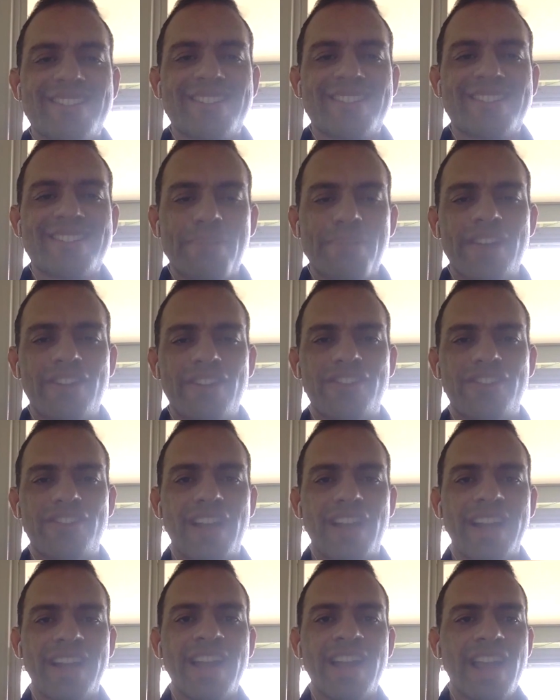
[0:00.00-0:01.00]
the
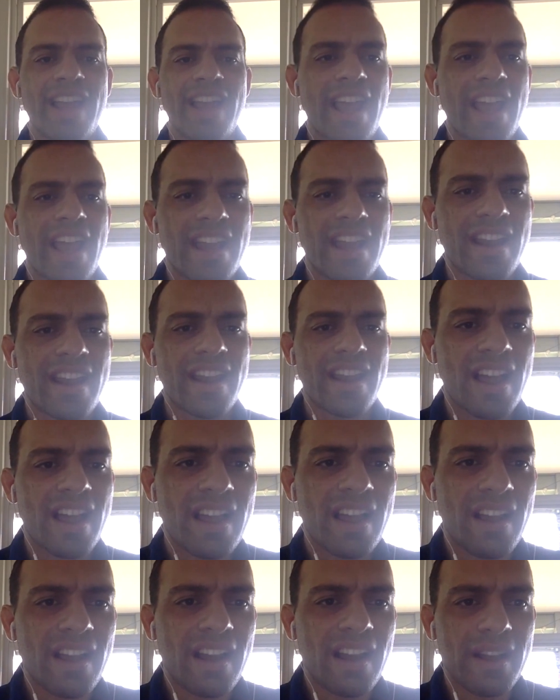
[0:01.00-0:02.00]
punchline. And
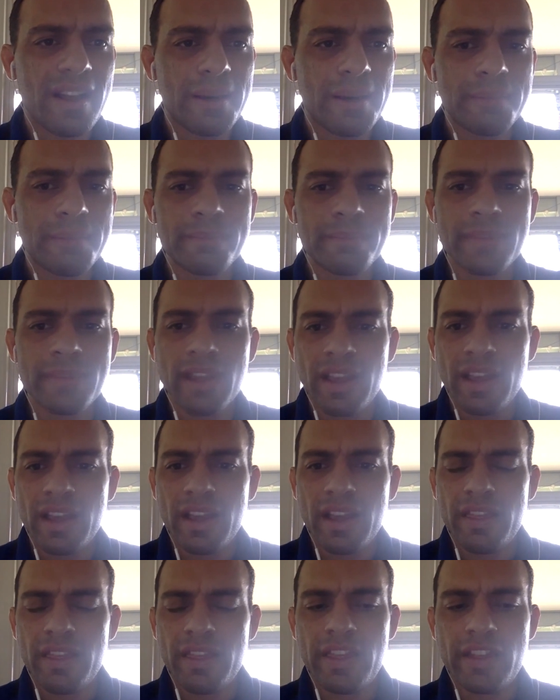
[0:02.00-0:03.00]

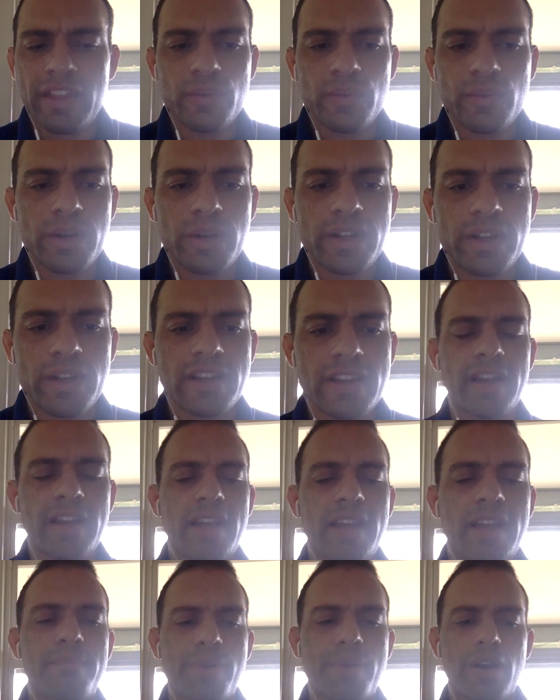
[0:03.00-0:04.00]
this was
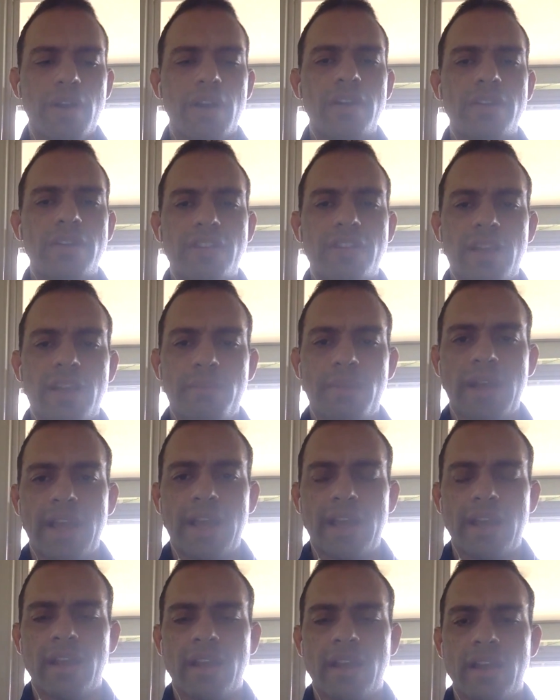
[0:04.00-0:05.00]
in part done
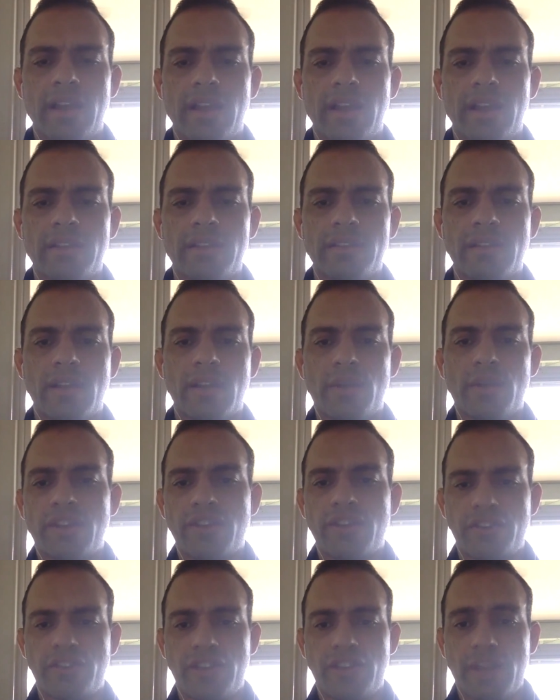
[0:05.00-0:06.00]
by a
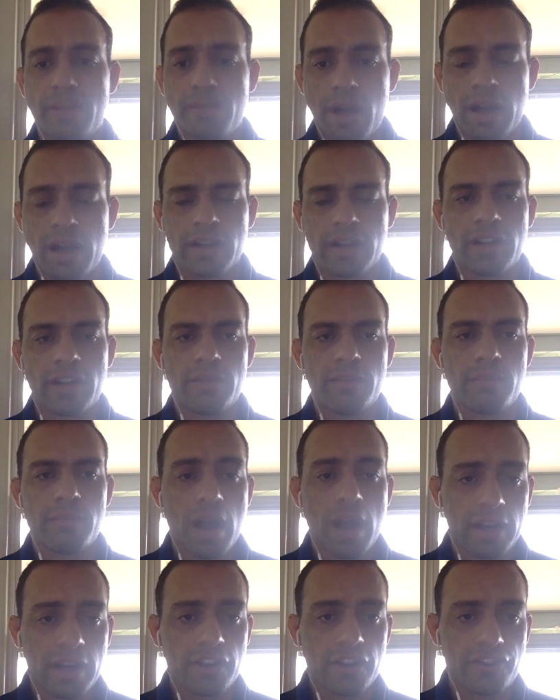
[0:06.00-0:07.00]
researcher named
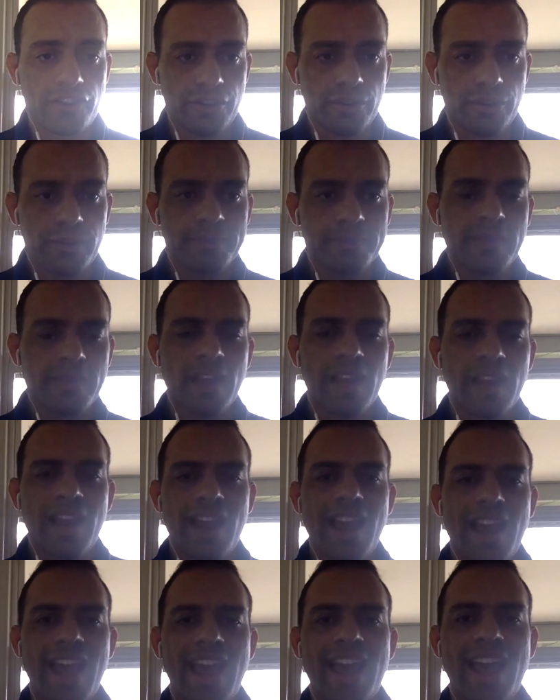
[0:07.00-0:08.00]
Monica Chu.
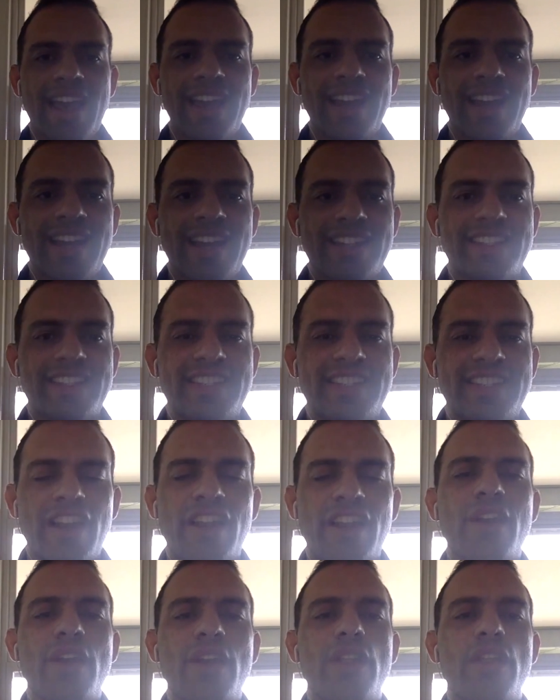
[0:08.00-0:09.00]
And it
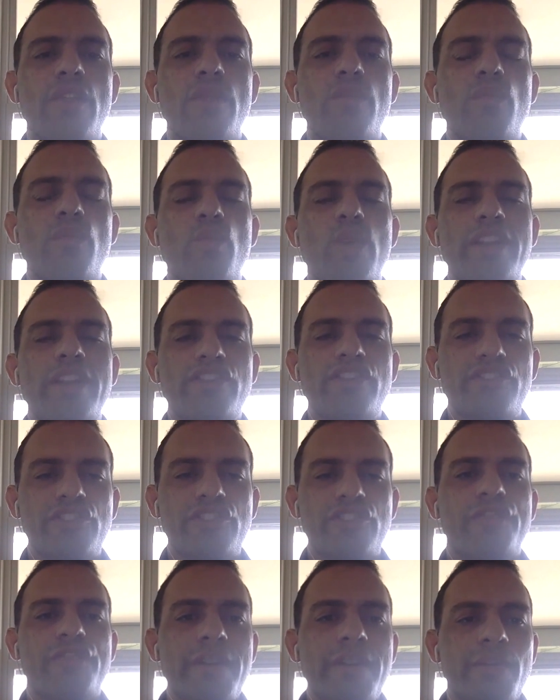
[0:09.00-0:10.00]
said, when
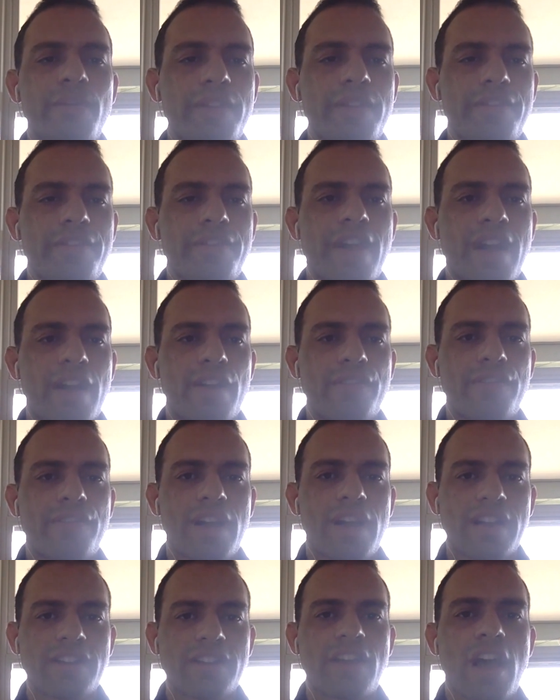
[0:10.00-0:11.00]
surfing with
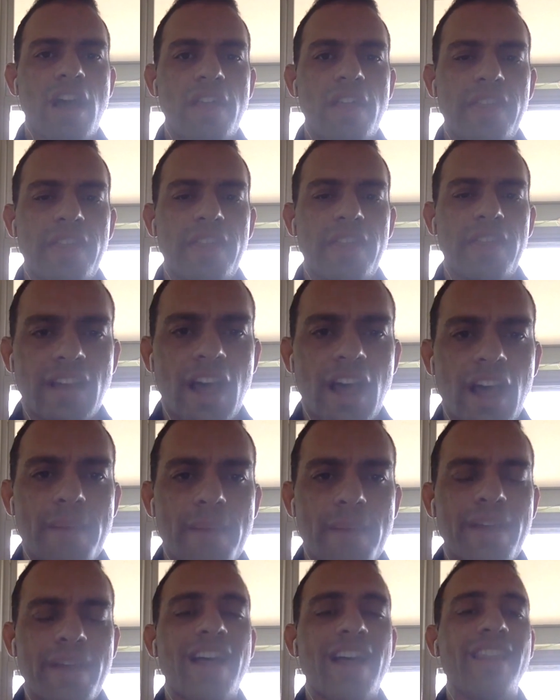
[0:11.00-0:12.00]
Firefox on the
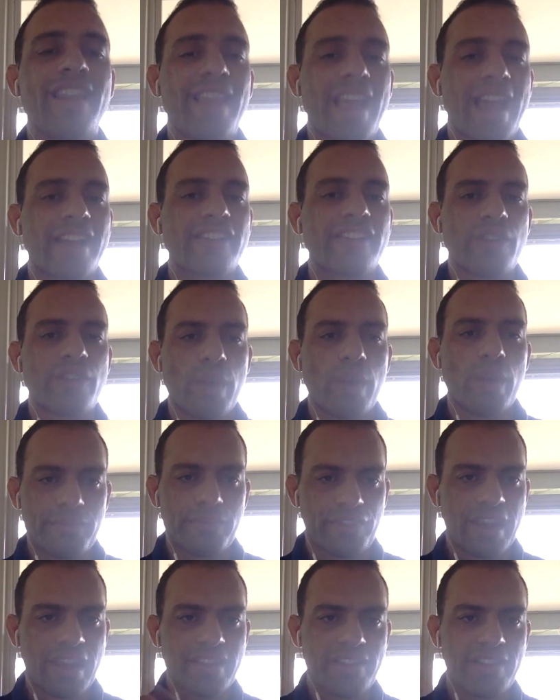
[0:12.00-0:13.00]
top Alexa
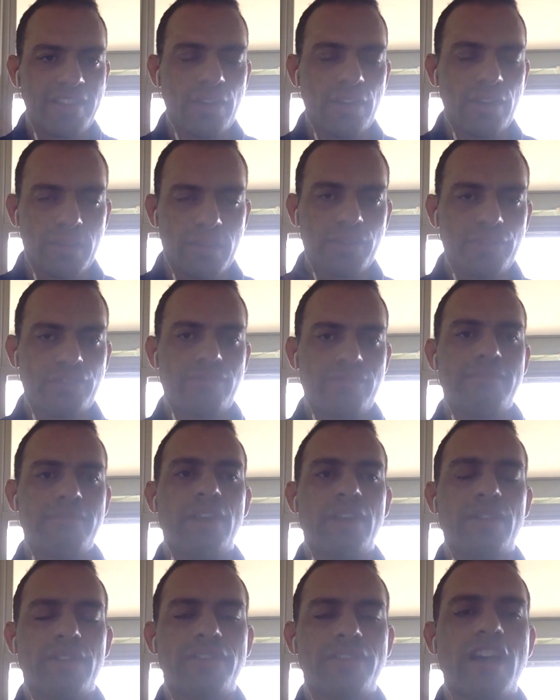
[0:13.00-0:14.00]
websites,
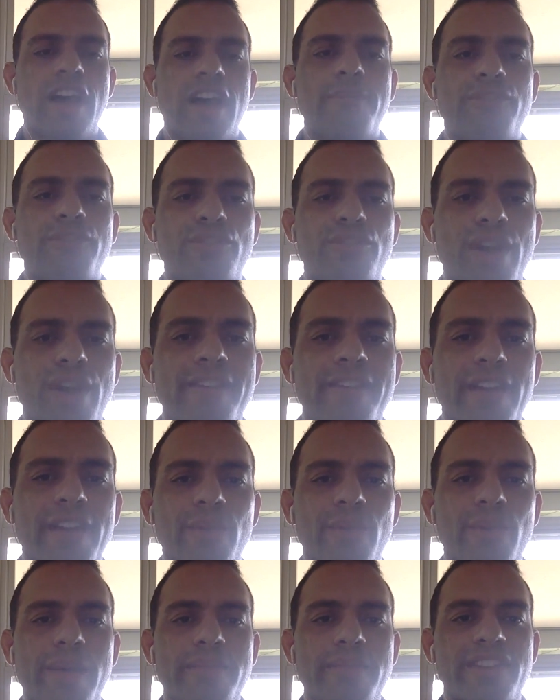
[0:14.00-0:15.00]
the top traffic
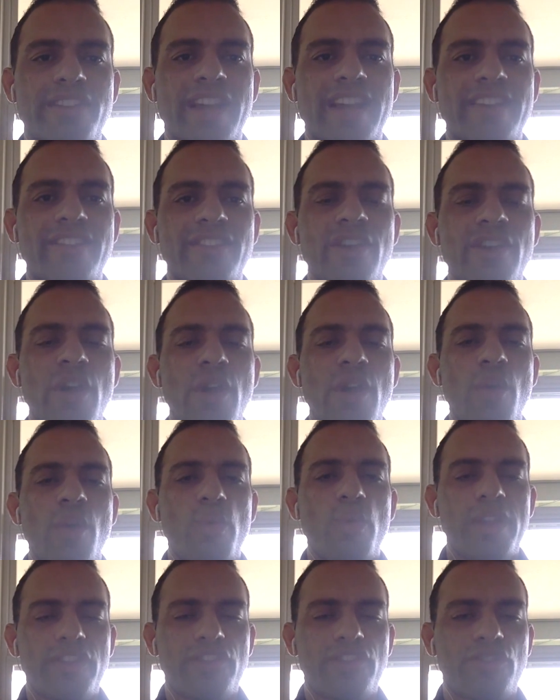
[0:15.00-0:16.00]
websites,
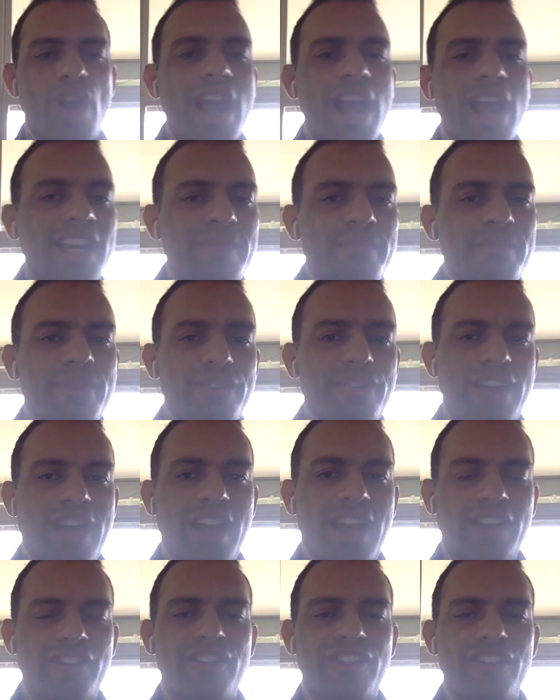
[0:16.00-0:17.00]
with tracking
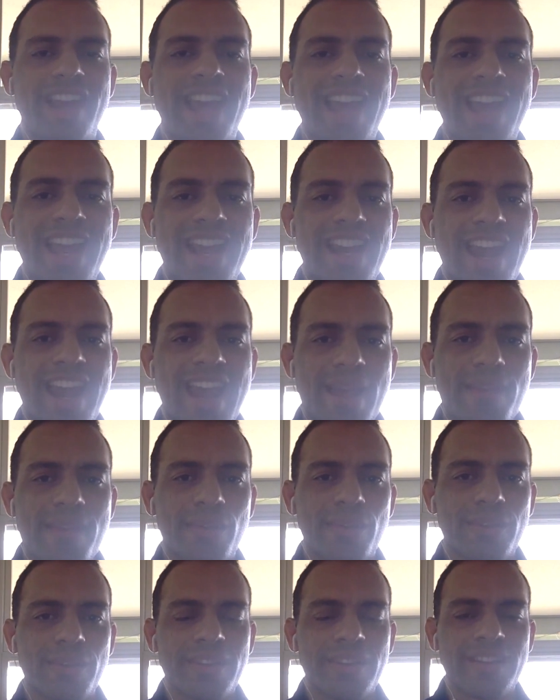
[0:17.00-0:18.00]
protection
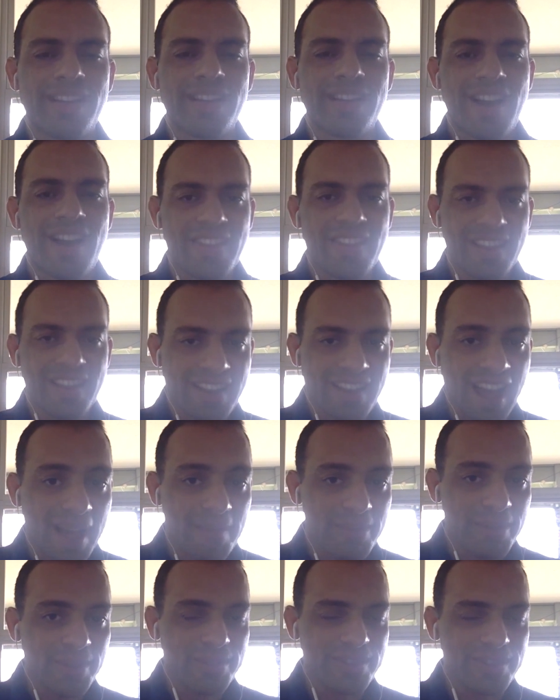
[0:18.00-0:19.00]
enabled on the
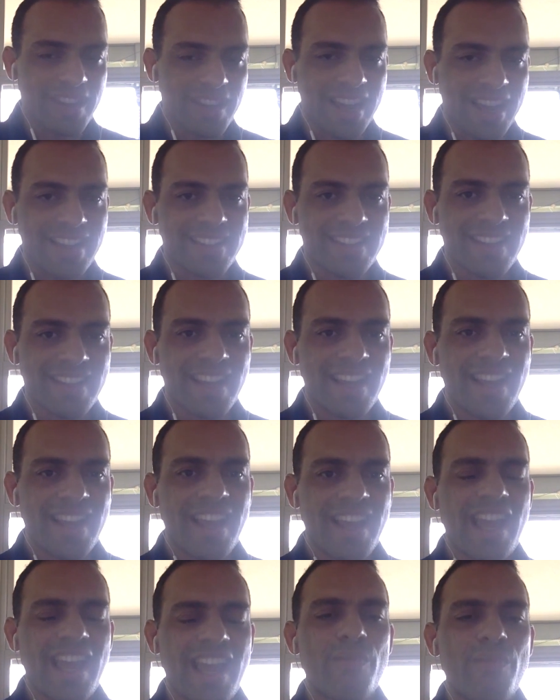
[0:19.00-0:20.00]
top news sites,
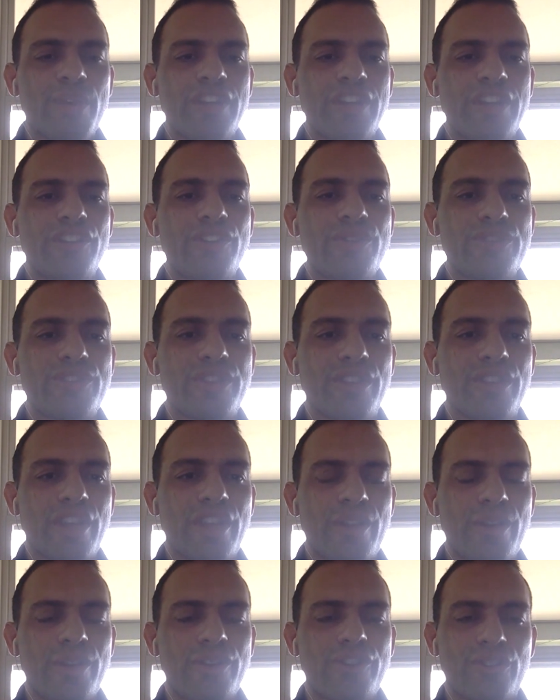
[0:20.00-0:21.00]
it reduced
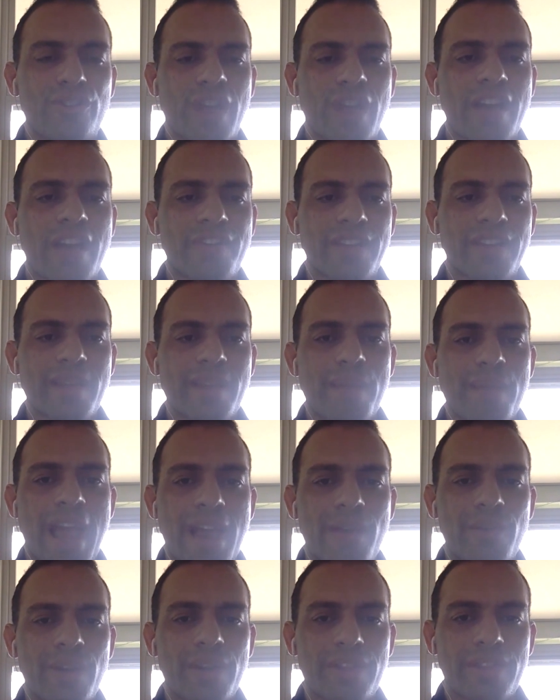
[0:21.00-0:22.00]
load, traffic, and
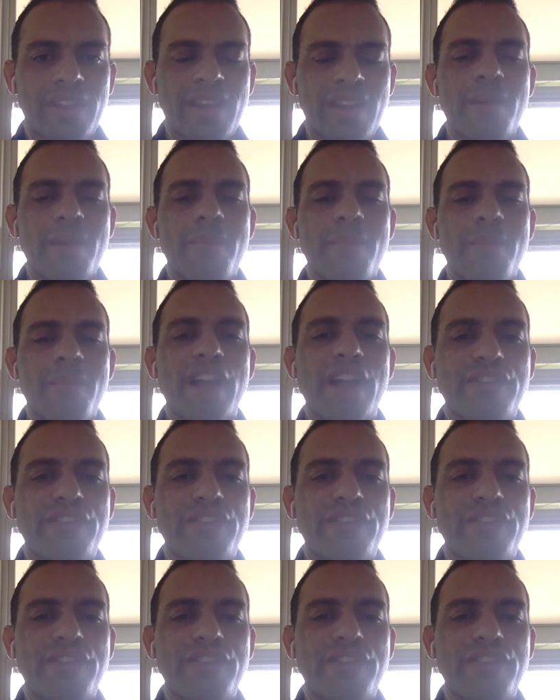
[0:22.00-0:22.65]
bandwidth by